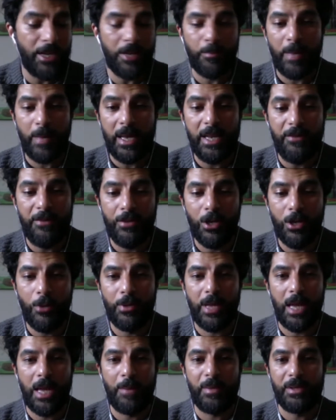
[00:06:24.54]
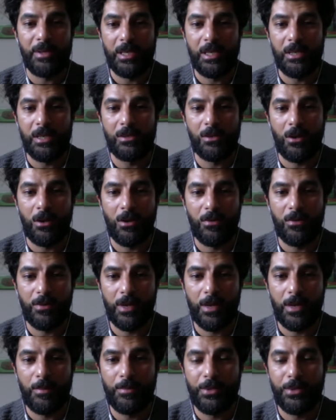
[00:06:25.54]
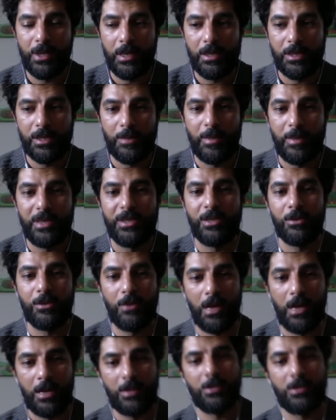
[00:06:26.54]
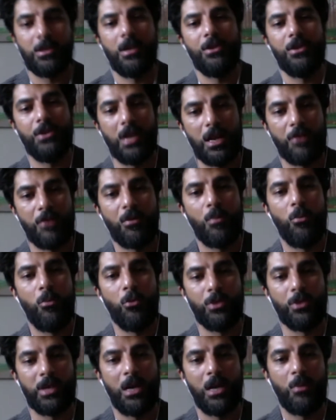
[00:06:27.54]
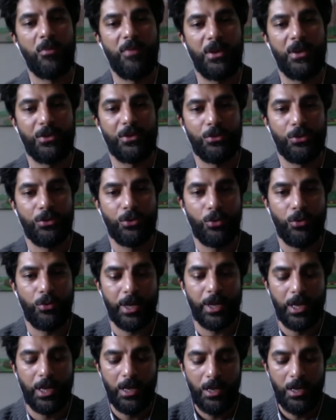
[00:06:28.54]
even knowing the ABCs of journalism, and started to kind of report out a professional story.